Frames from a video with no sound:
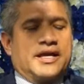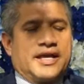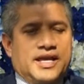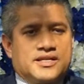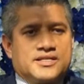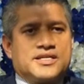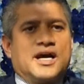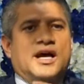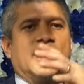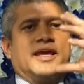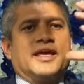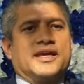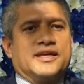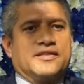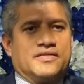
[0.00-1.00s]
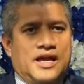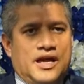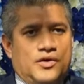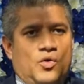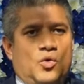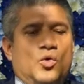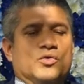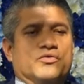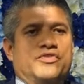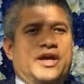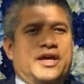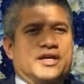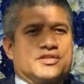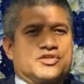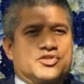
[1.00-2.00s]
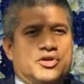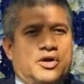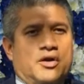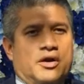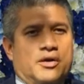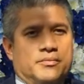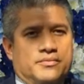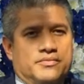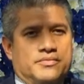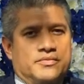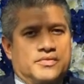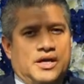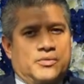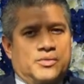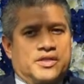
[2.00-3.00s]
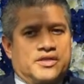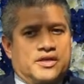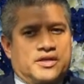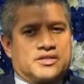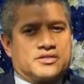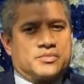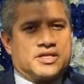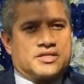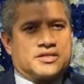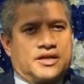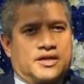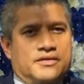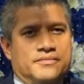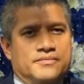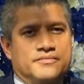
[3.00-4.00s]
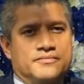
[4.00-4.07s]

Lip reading: again, tying in that old Vegas charm that we think is missing.